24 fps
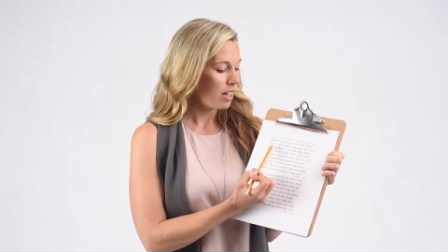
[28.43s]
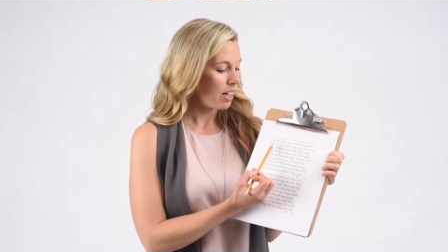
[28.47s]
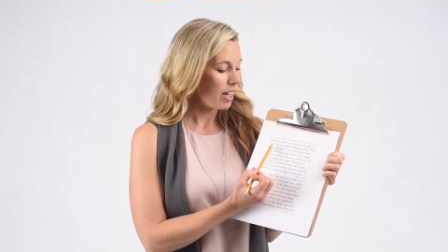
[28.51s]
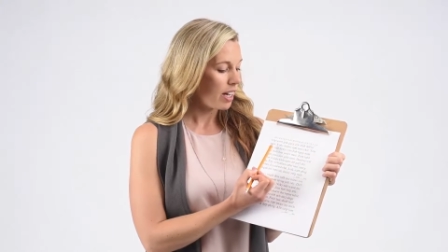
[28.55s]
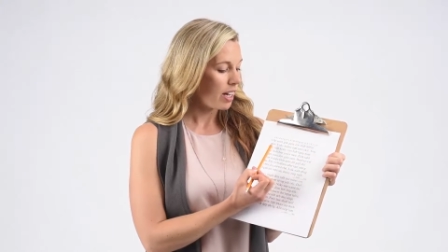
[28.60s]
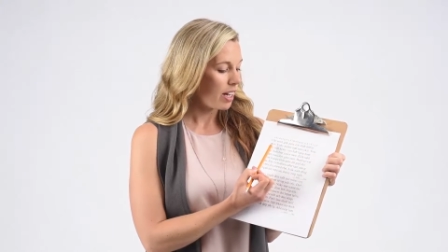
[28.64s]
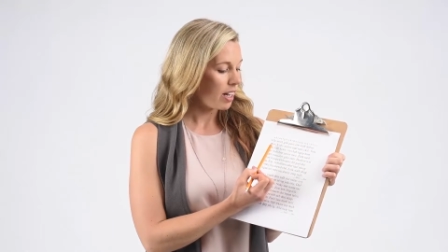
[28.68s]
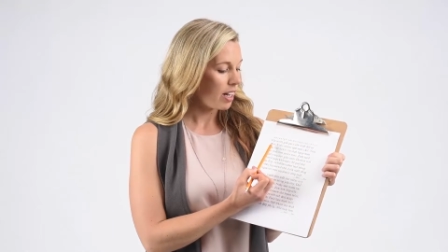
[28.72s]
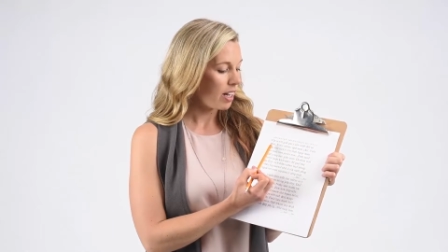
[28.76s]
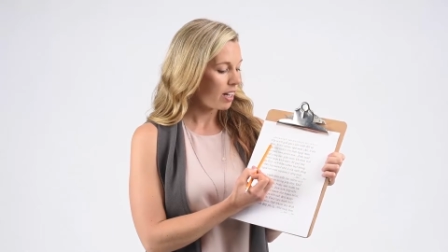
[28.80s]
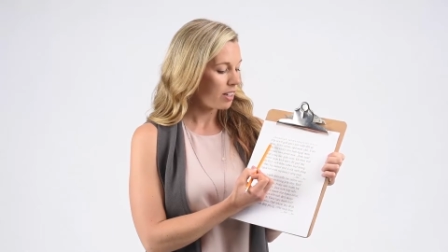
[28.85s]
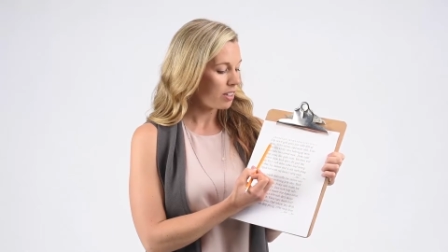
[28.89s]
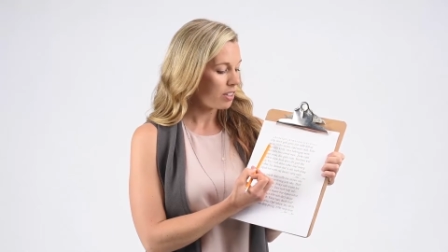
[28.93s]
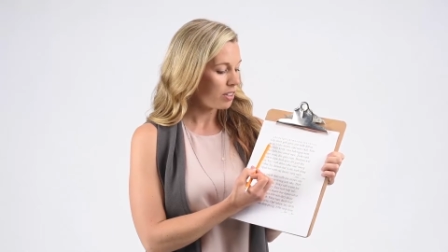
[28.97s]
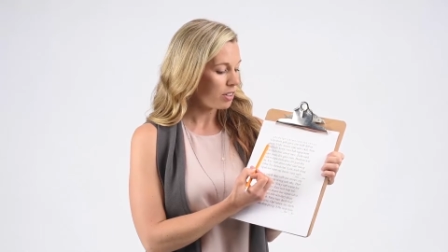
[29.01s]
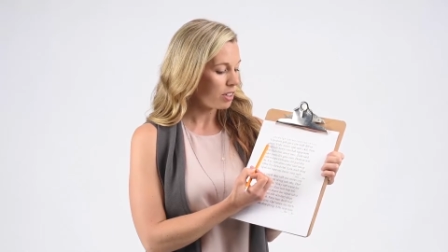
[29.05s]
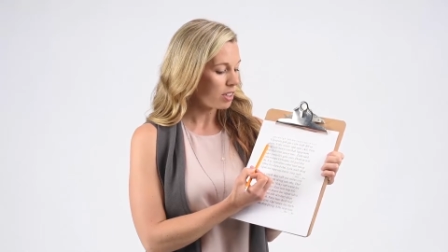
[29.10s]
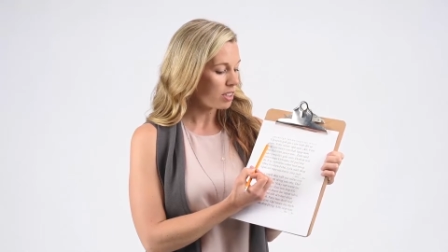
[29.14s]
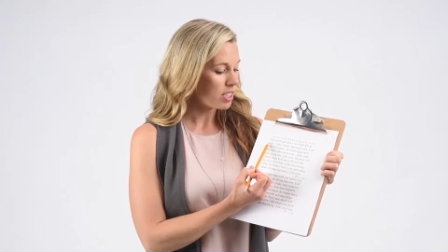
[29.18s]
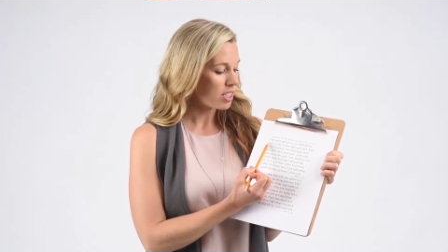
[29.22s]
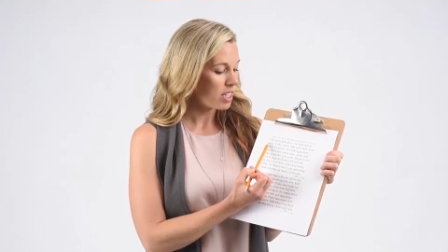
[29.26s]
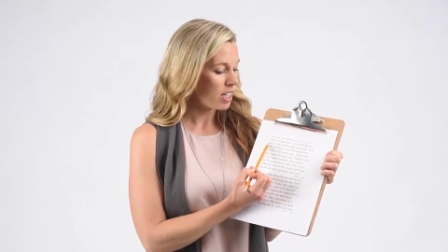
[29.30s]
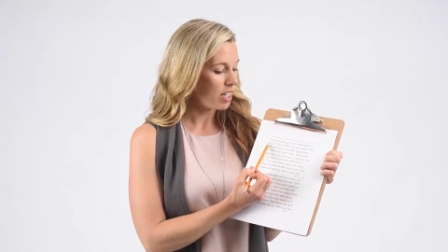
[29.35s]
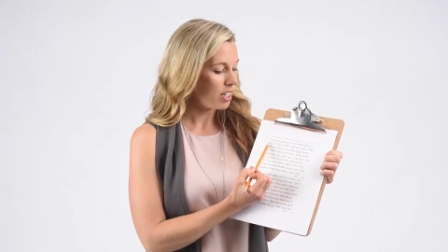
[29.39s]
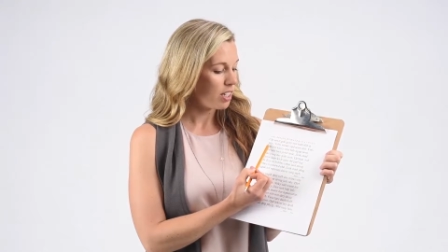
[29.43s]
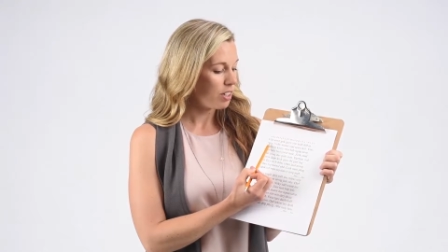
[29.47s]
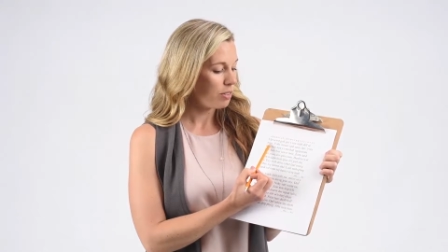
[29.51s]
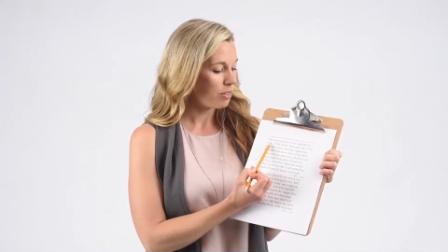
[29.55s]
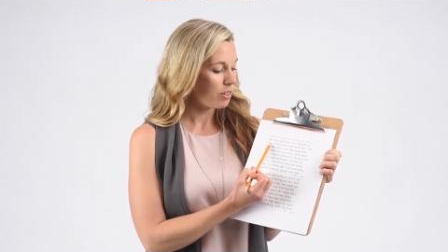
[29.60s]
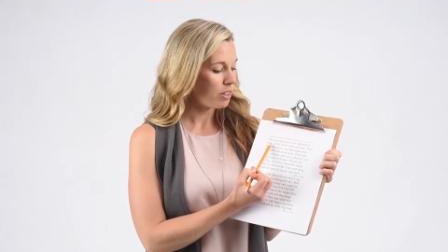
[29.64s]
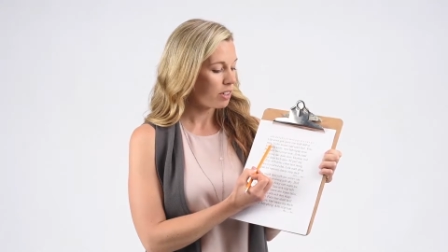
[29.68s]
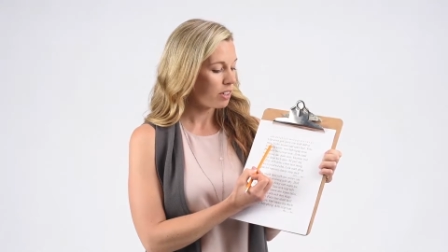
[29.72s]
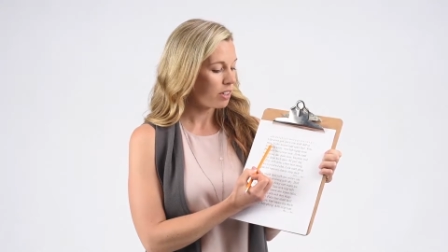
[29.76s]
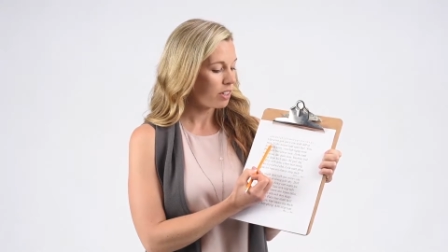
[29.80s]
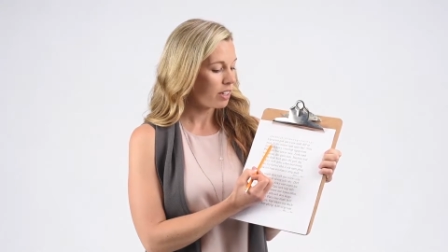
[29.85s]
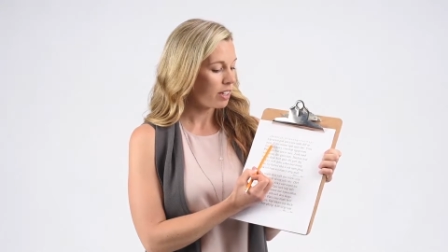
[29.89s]
and you continue
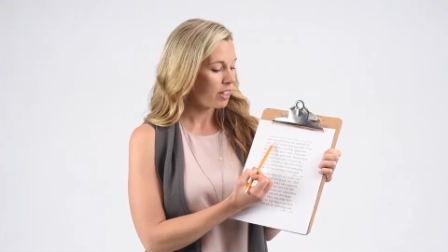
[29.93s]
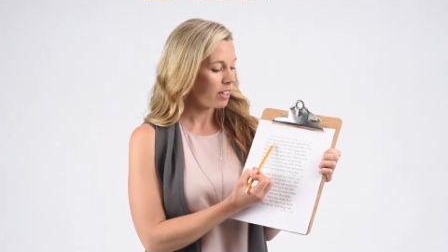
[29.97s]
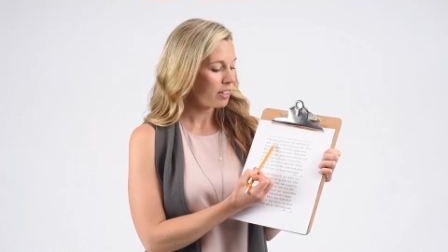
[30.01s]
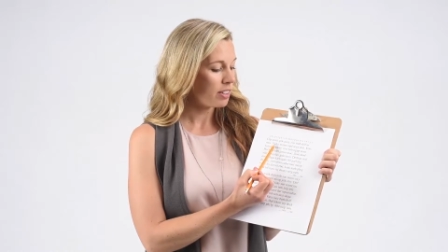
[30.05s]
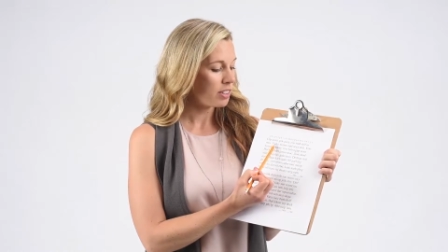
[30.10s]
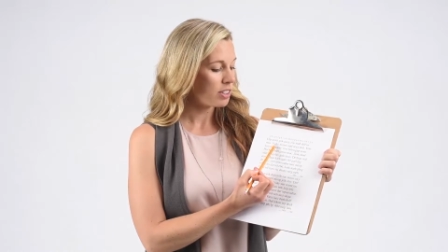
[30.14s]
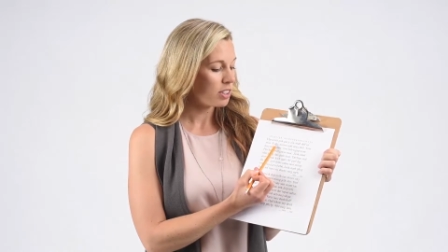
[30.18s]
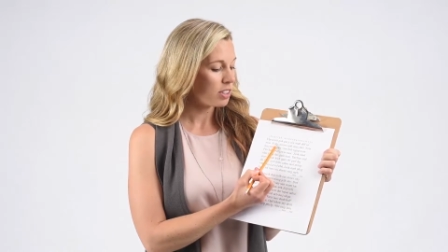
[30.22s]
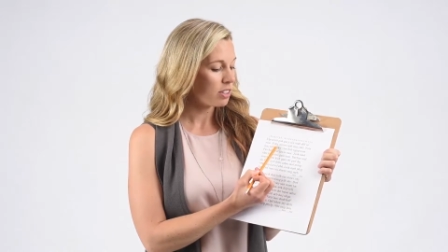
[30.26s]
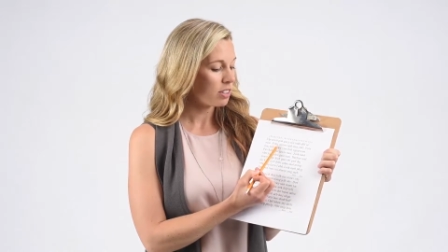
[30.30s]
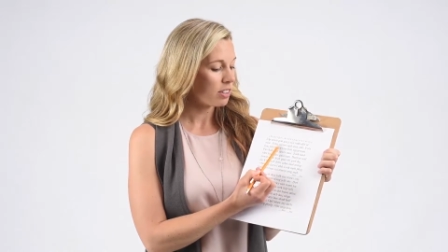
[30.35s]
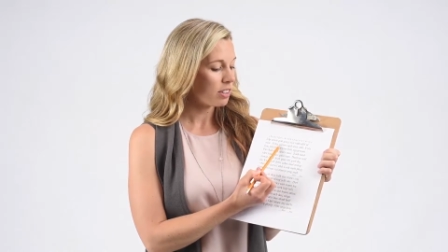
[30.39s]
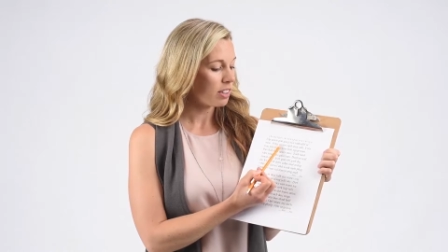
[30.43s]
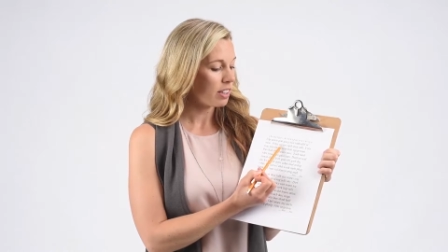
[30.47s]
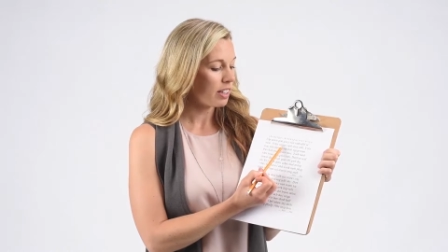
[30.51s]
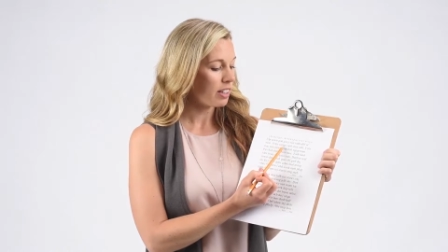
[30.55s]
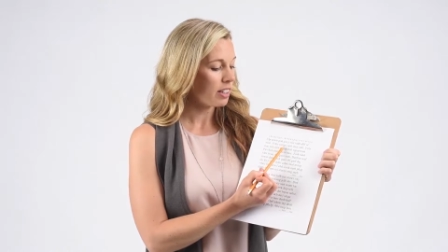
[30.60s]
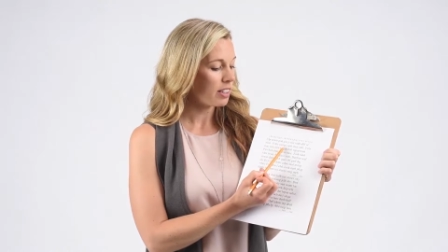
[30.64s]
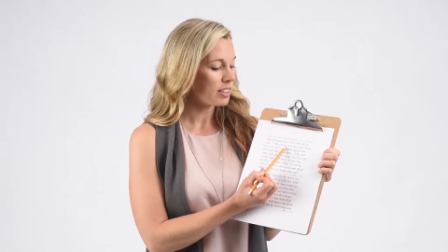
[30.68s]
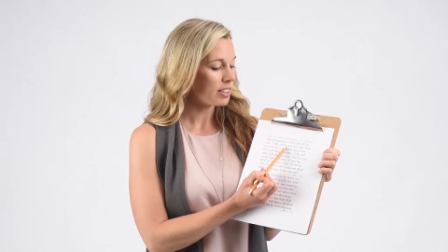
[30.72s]
on circling